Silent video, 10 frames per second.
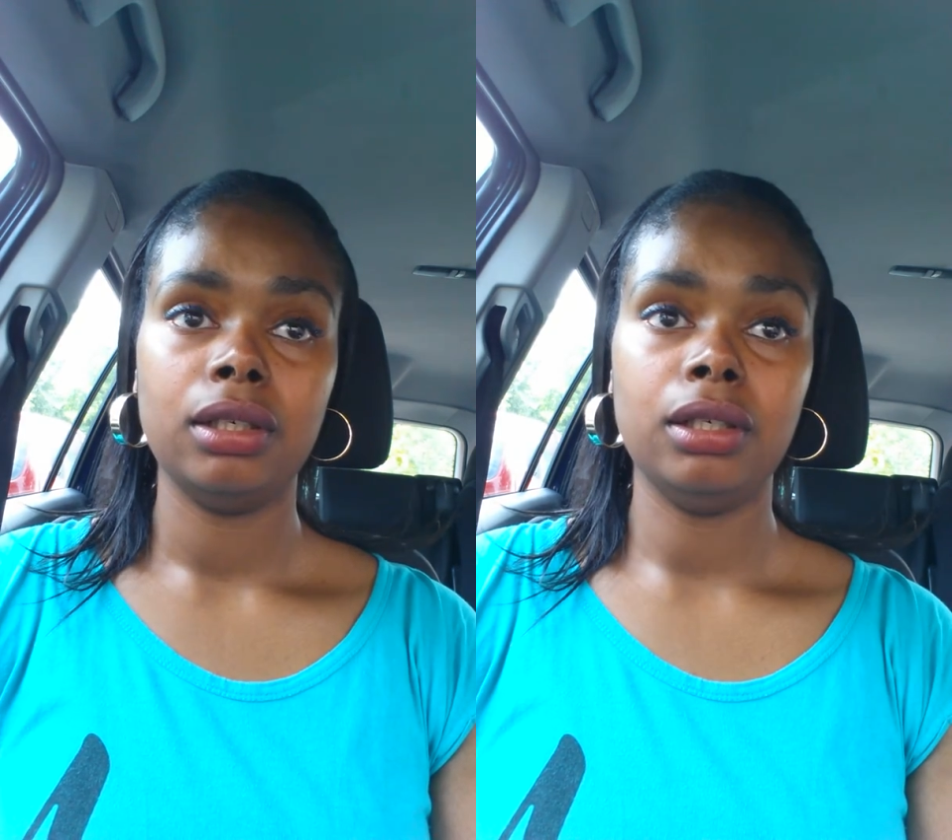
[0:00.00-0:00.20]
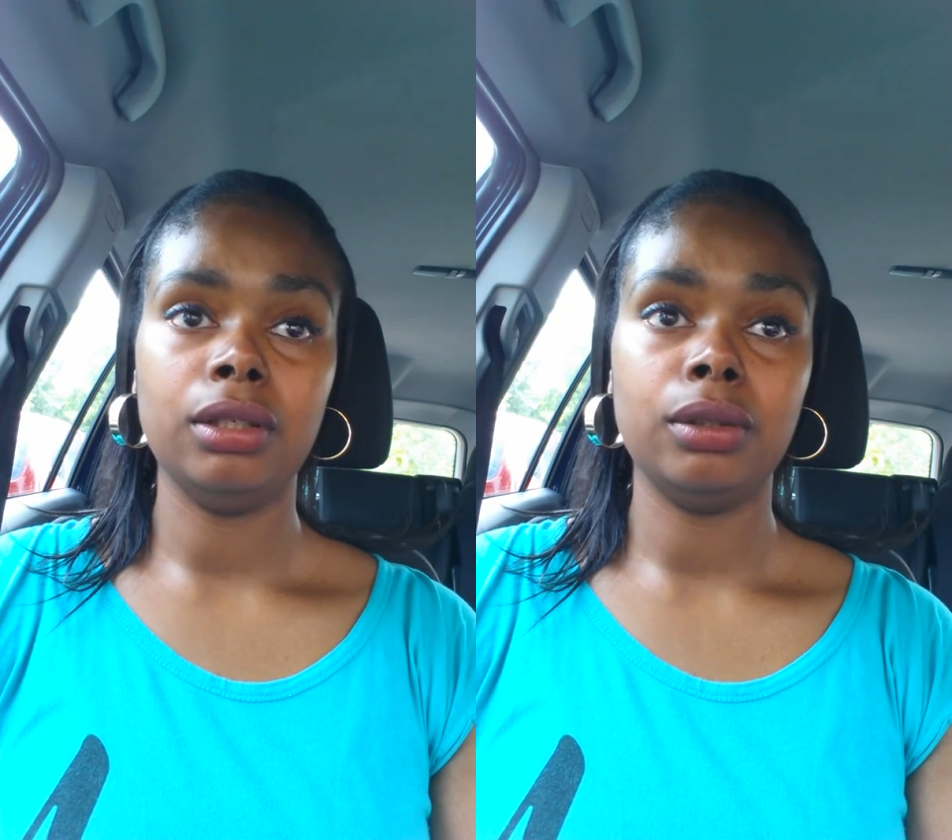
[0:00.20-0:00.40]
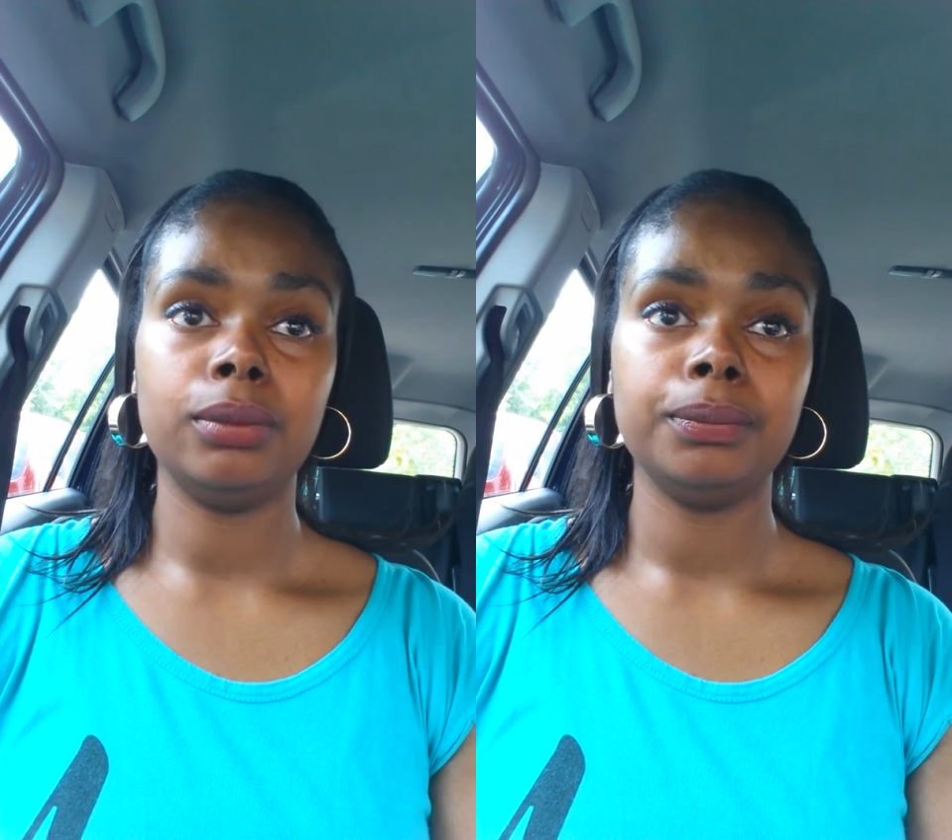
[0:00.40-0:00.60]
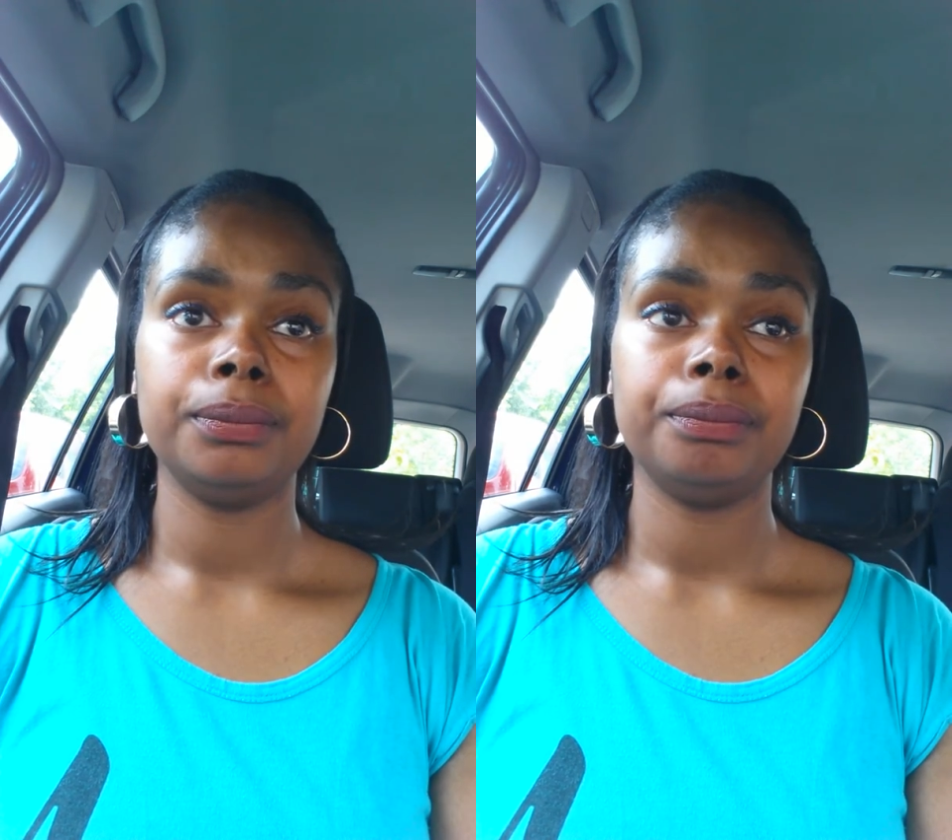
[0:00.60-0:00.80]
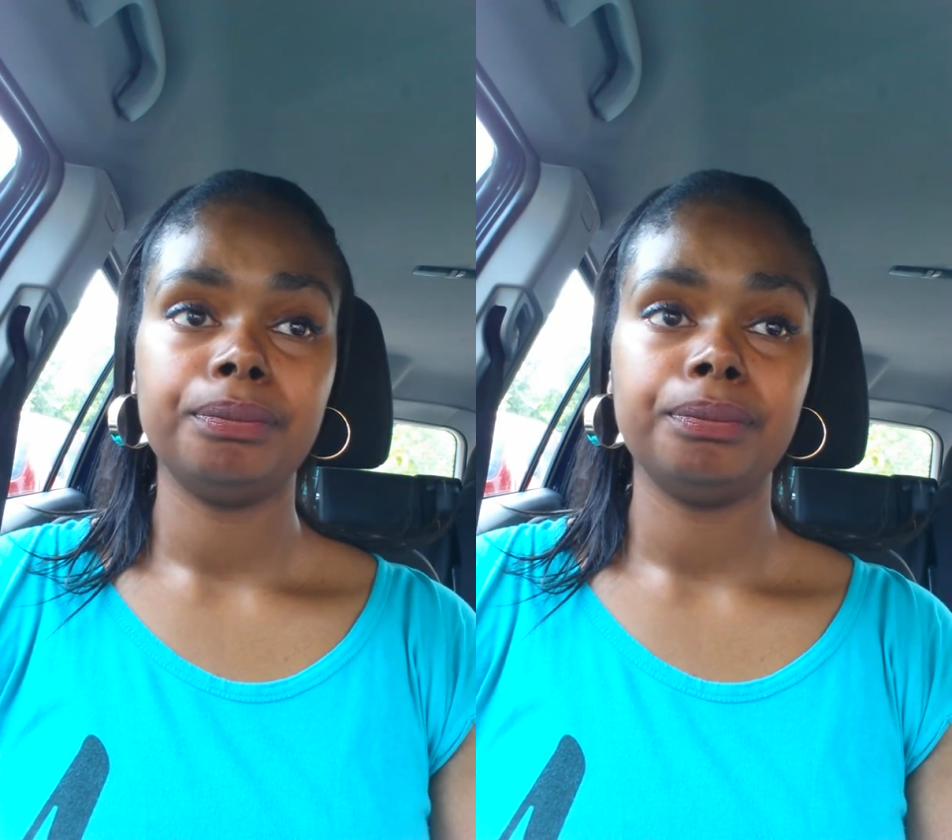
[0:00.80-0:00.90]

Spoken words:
you know.